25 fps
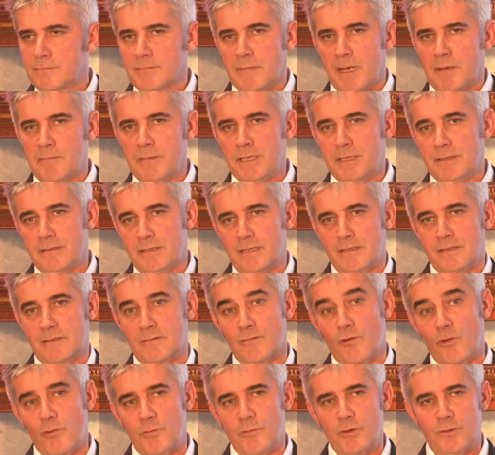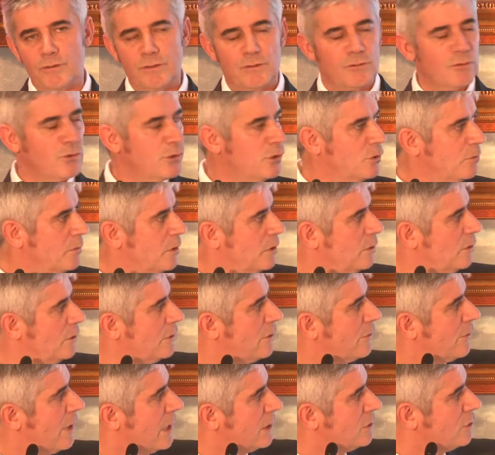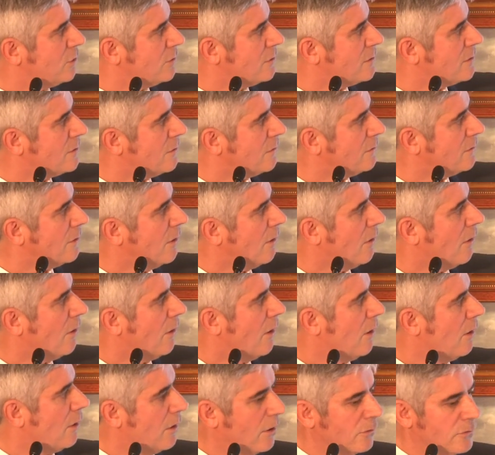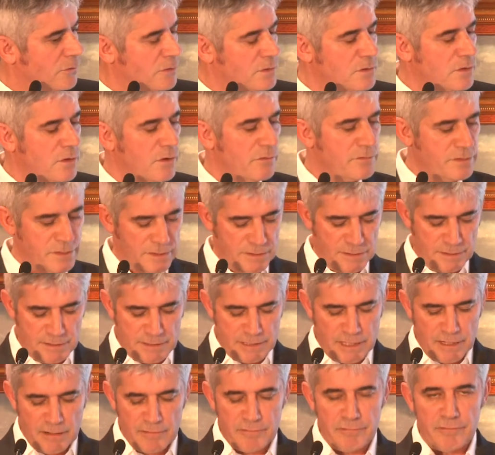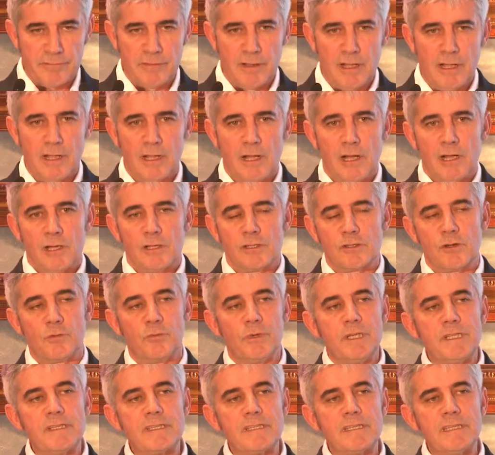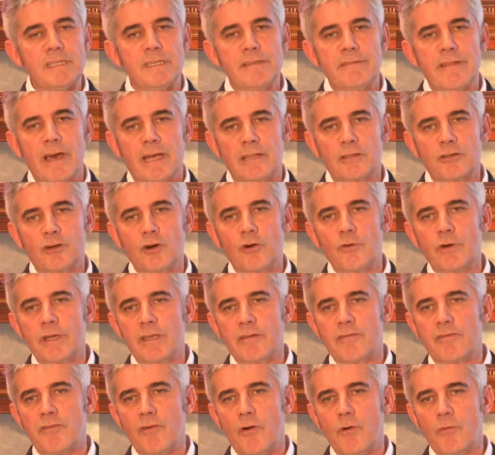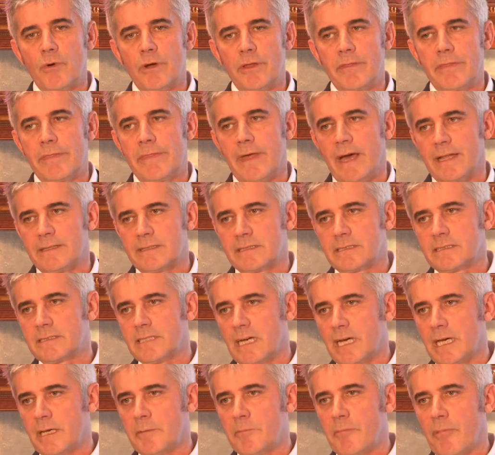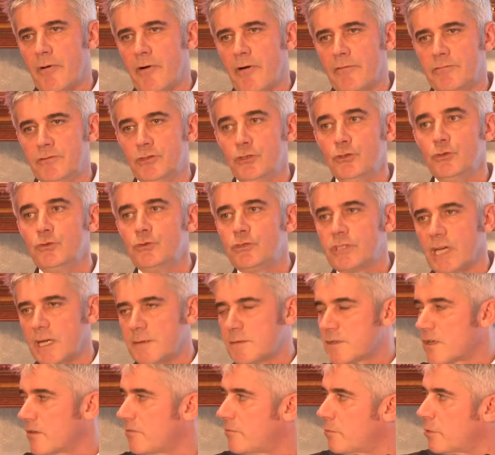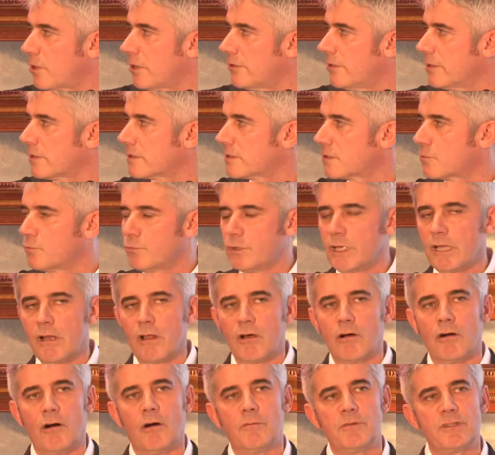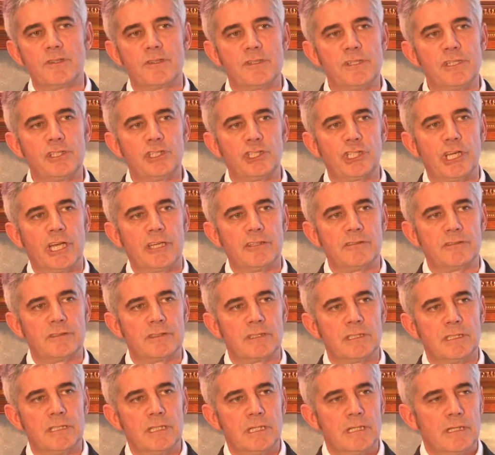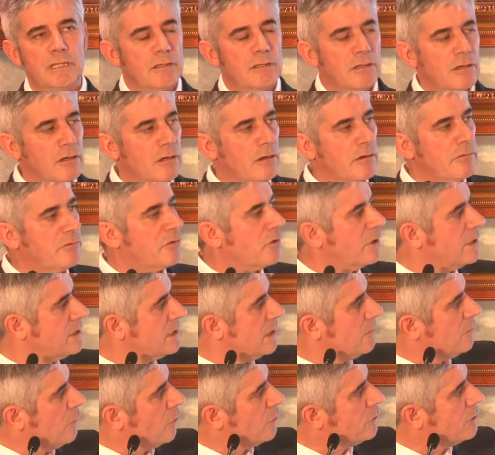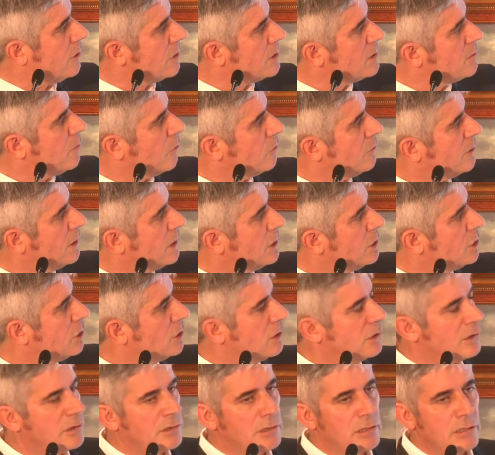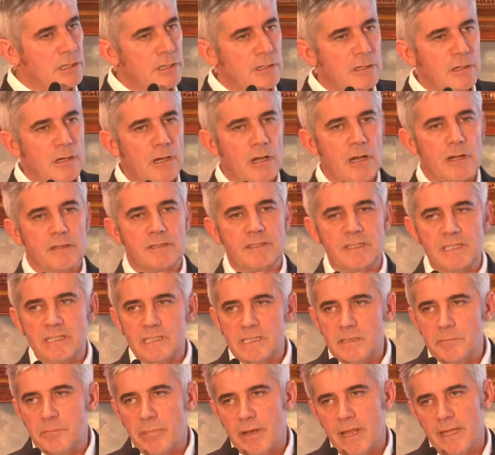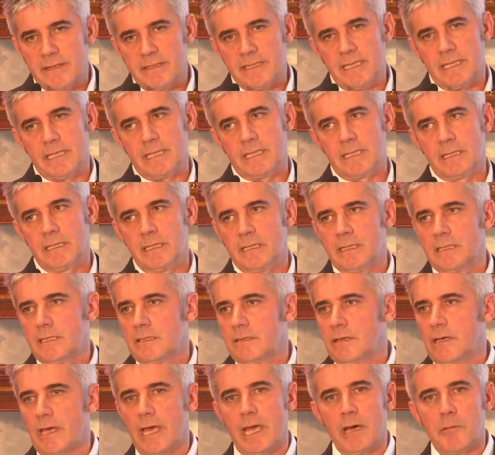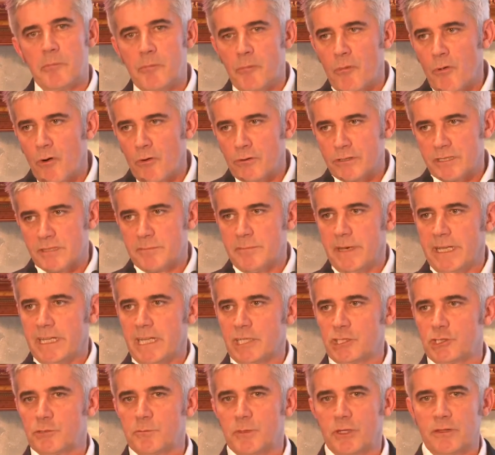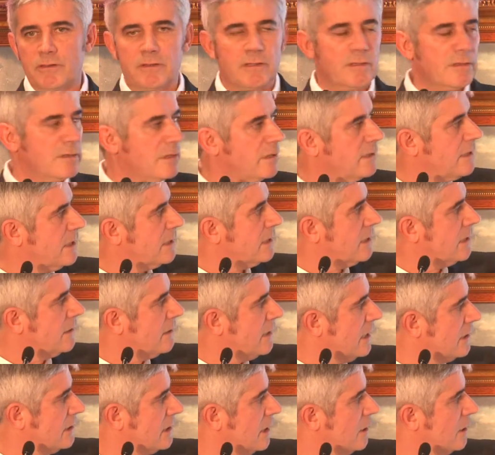I mean, there's almost no human interactions on, on, on the service itself. So we see that going forward, that type of new types of products will obviously change, uh, for example, transportation, uh, city planning, airports management, and that, and that